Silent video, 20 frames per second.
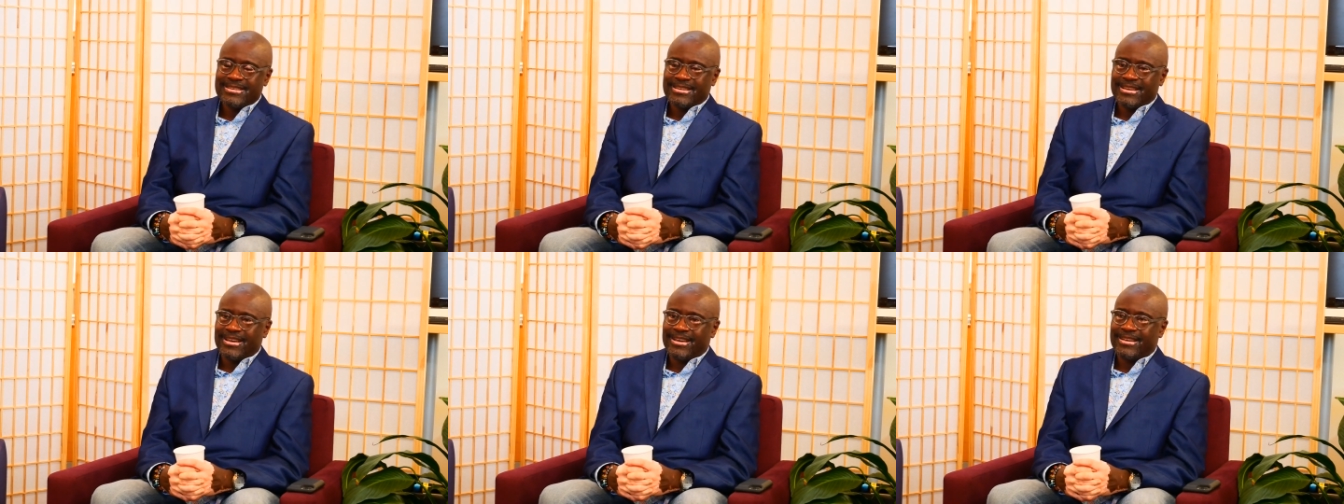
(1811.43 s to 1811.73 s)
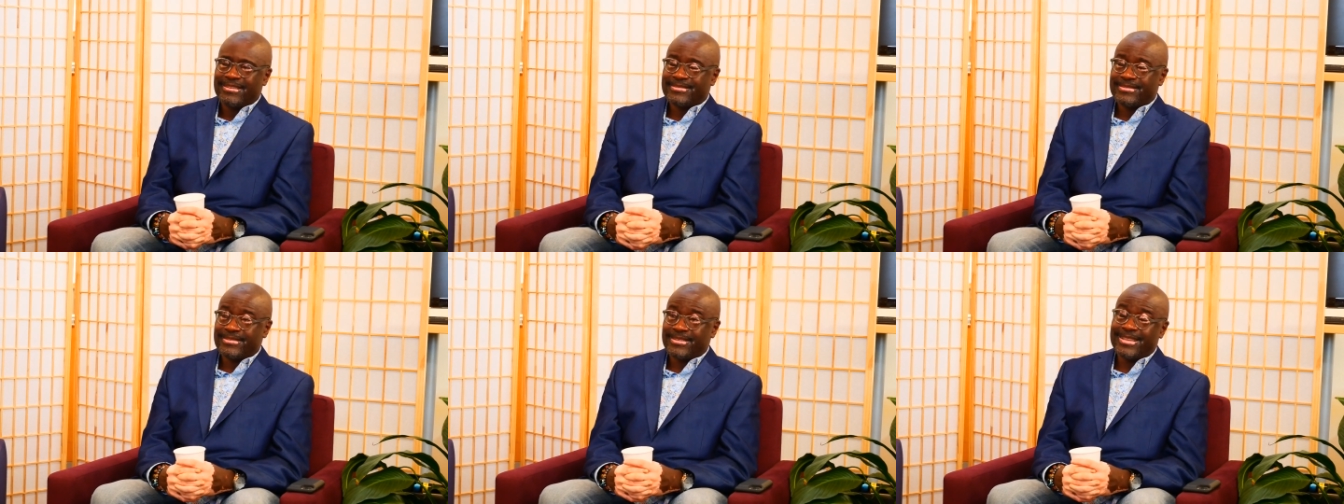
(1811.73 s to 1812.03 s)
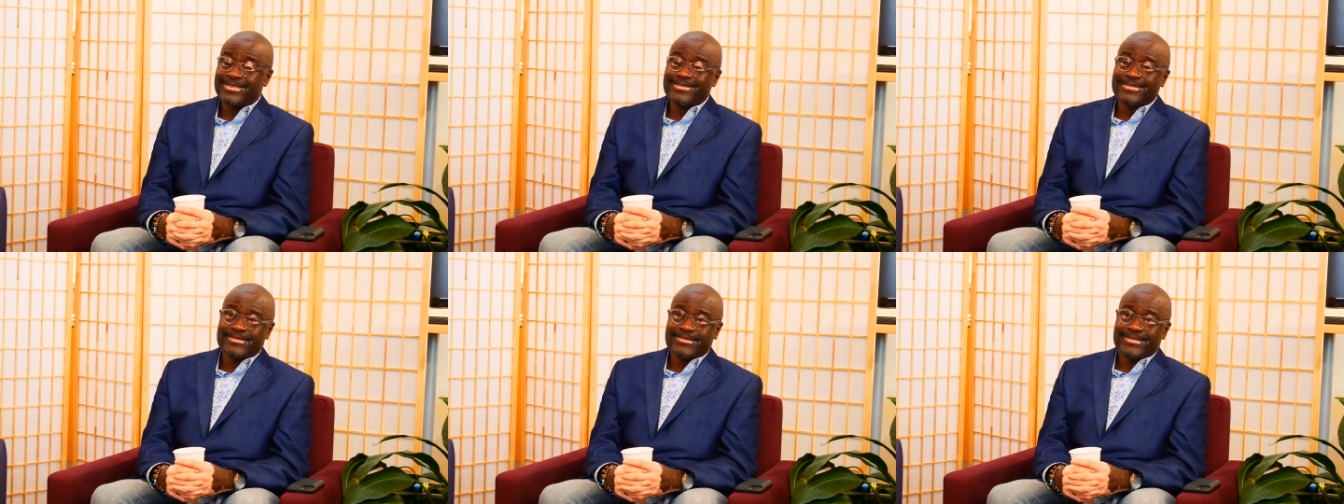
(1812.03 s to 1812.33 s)
Uh, so
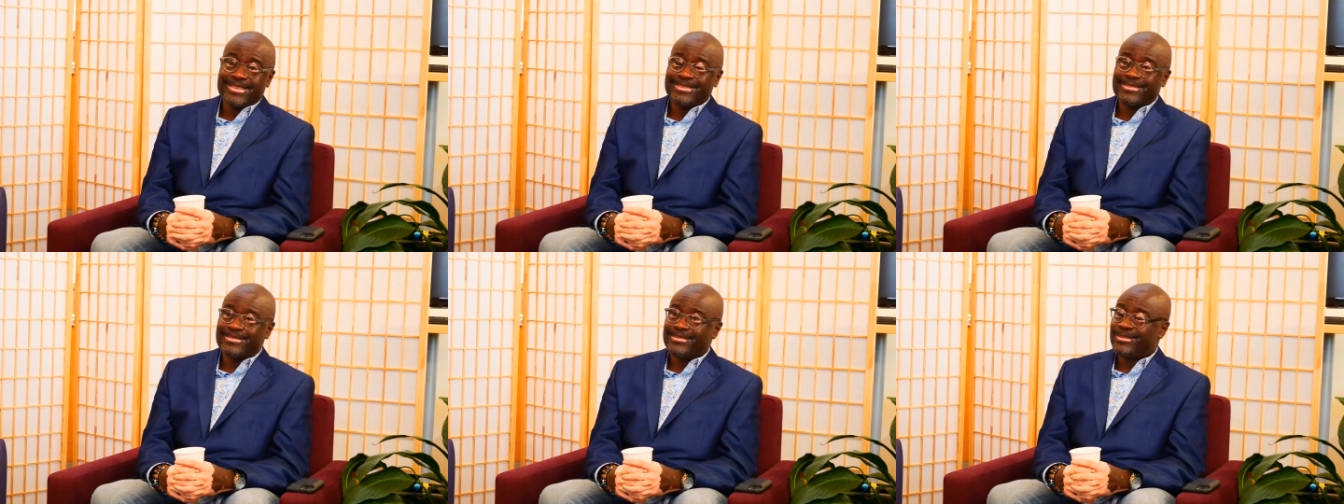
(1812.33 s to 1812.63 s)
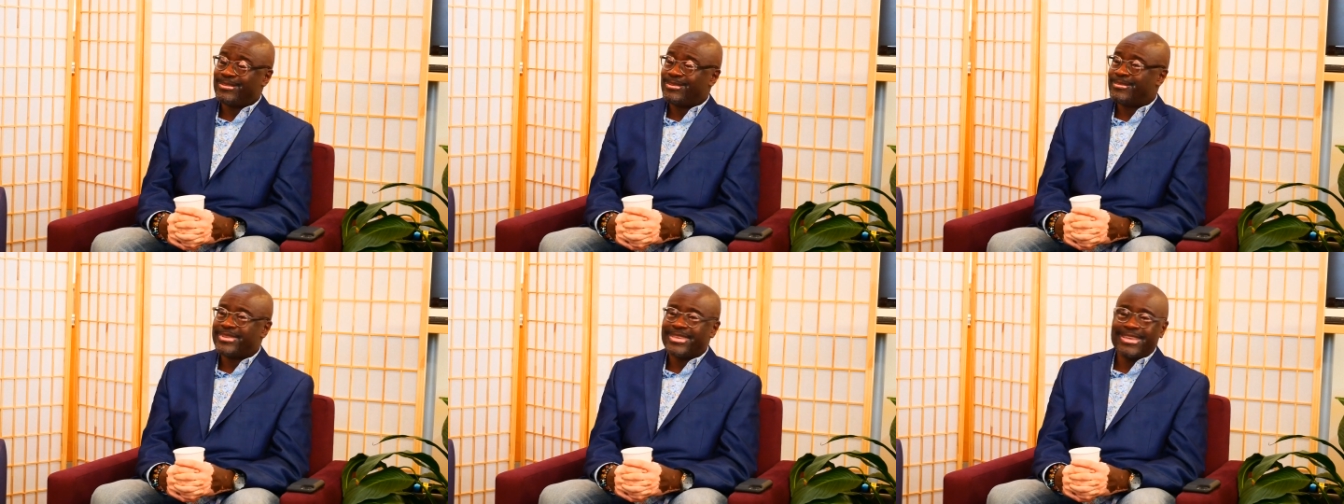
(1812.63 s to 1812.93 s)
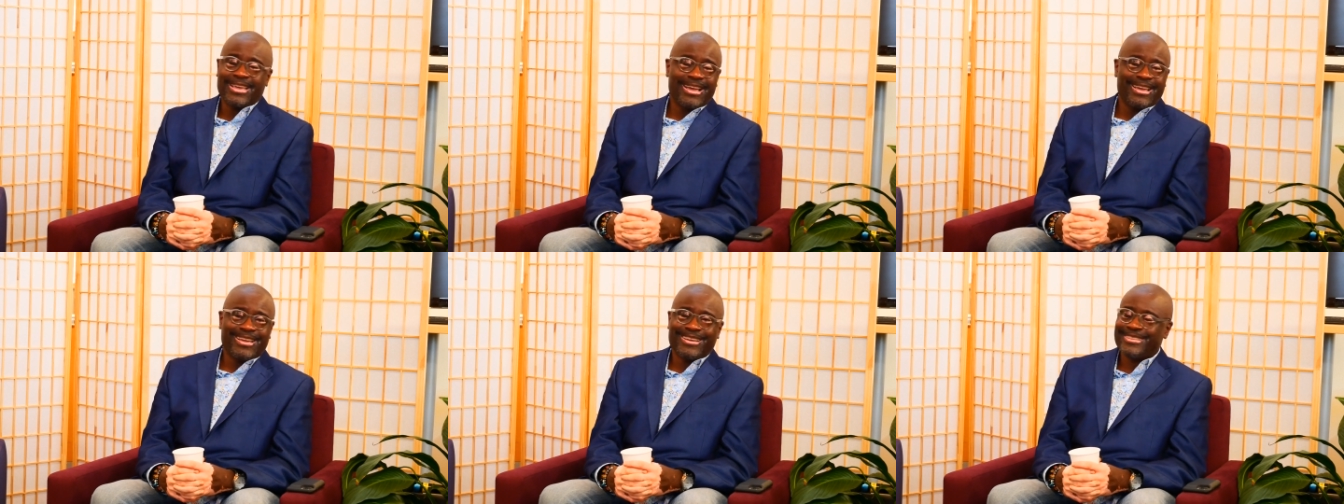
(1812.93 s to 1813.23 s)
that's that's another.
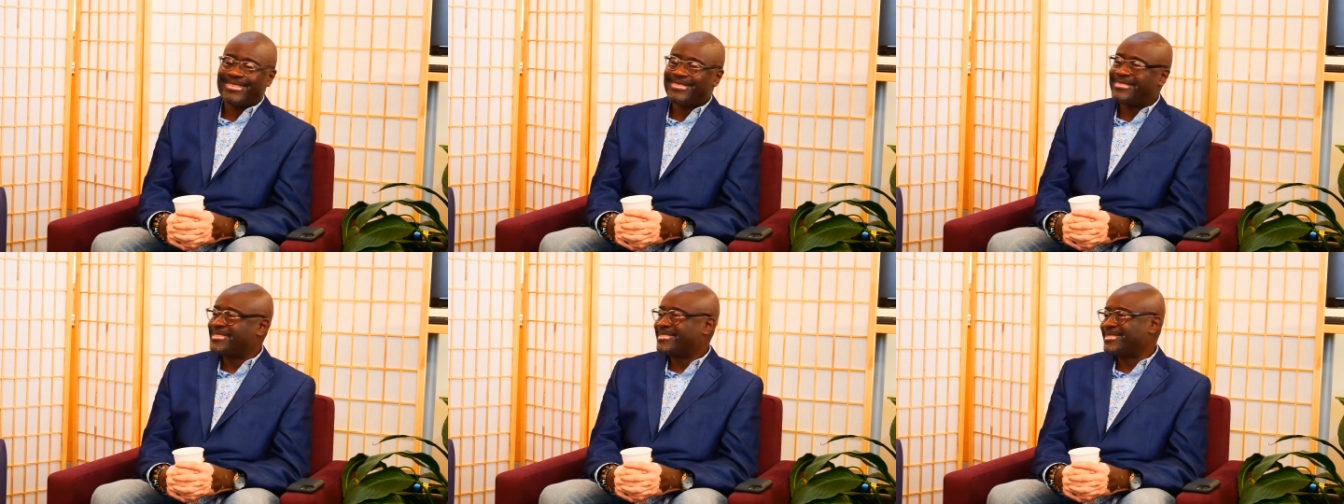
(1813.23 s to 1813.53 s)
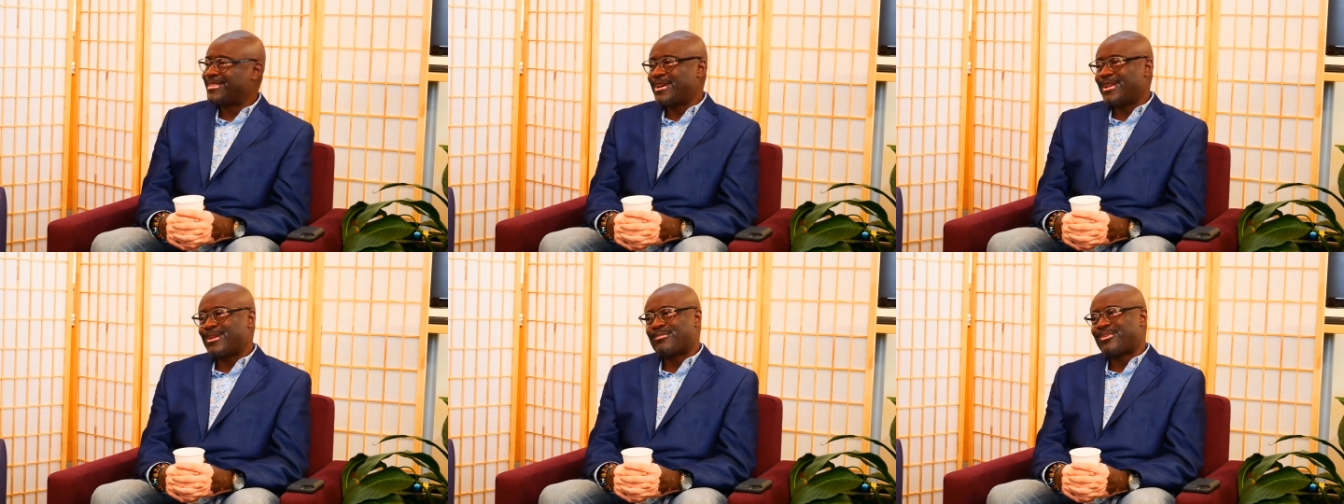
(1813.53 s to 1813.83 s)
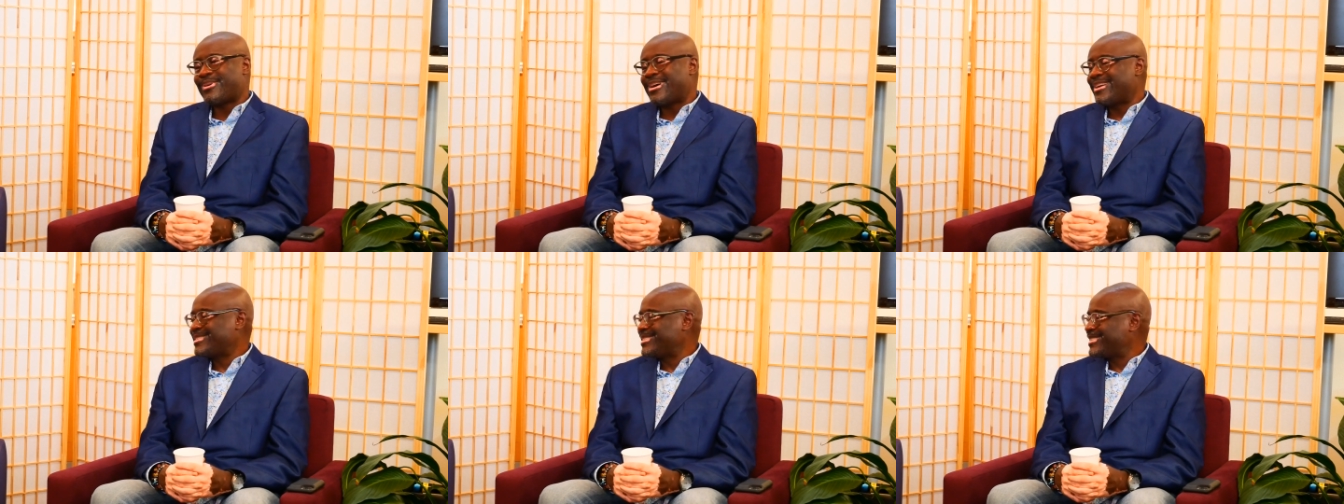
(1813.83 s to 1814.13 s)
Yeah, I got. It's a lot of
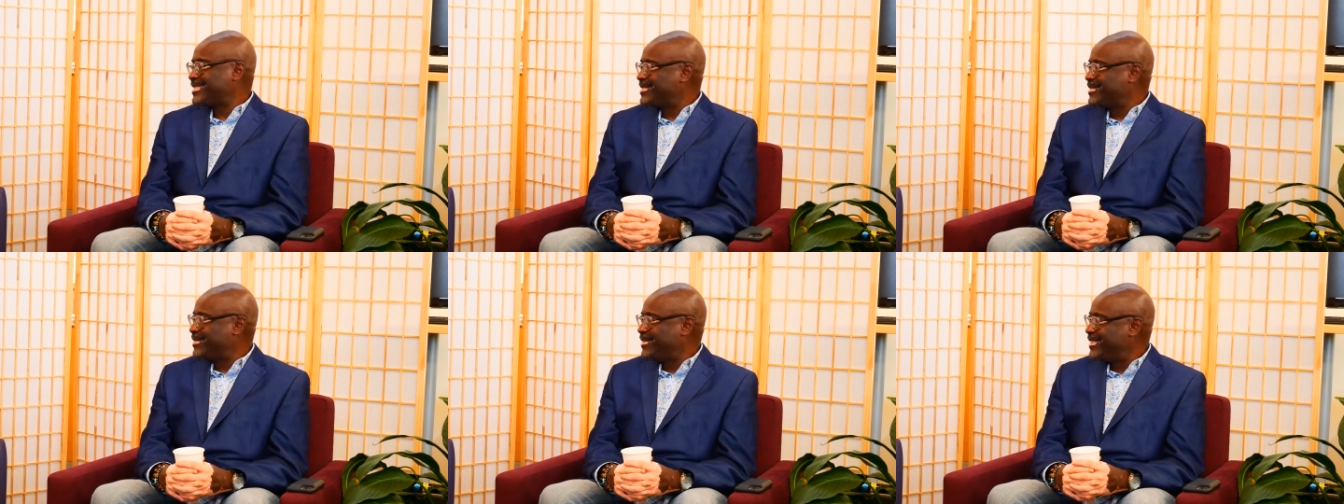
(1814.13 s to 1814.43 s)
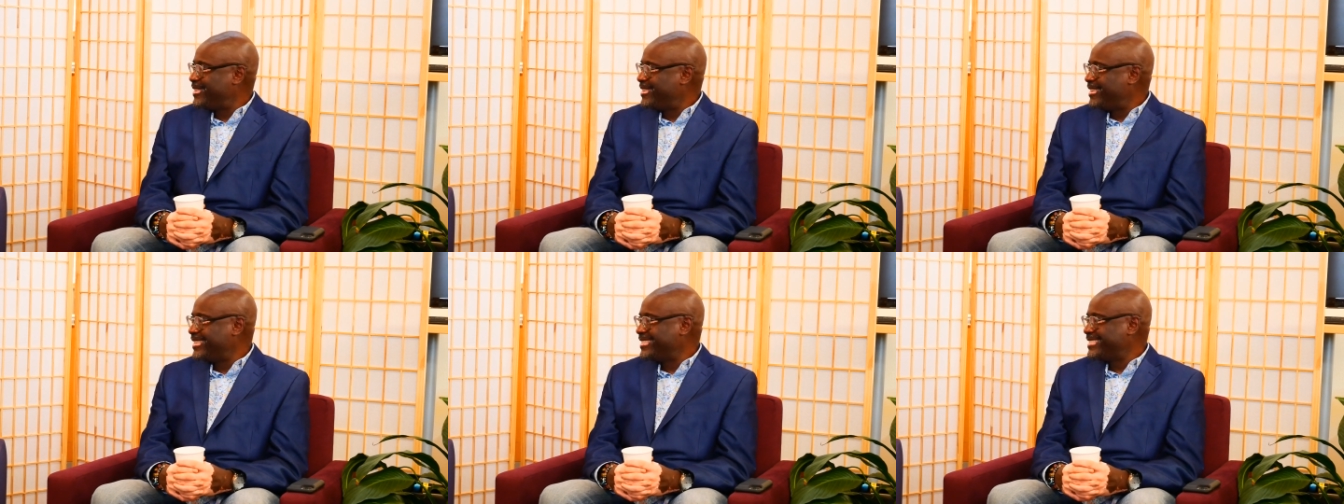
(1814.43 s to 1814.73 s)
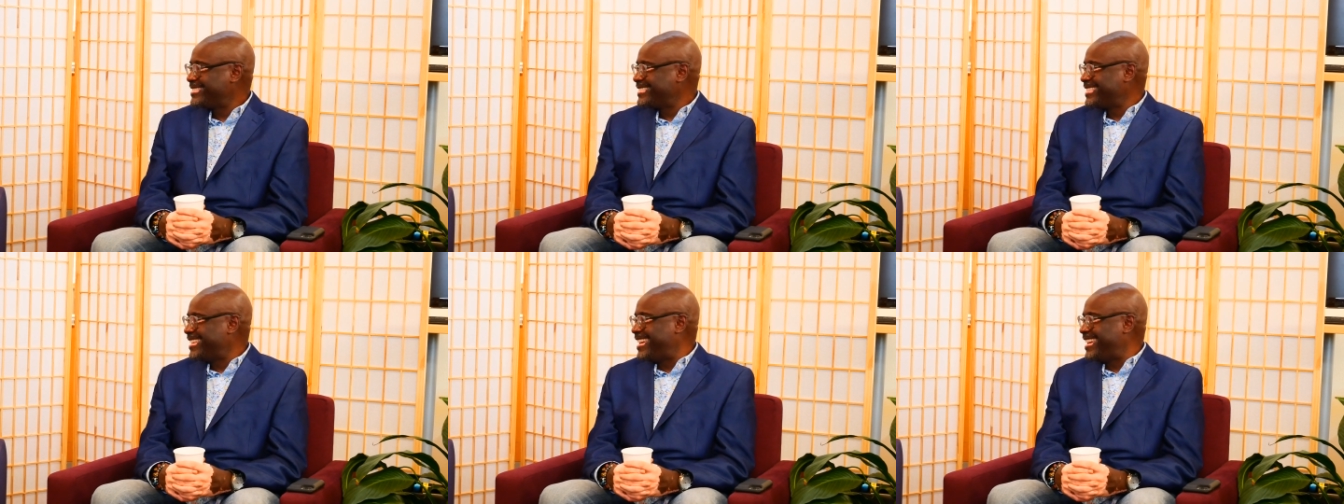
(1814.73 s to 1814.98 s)
projects going on.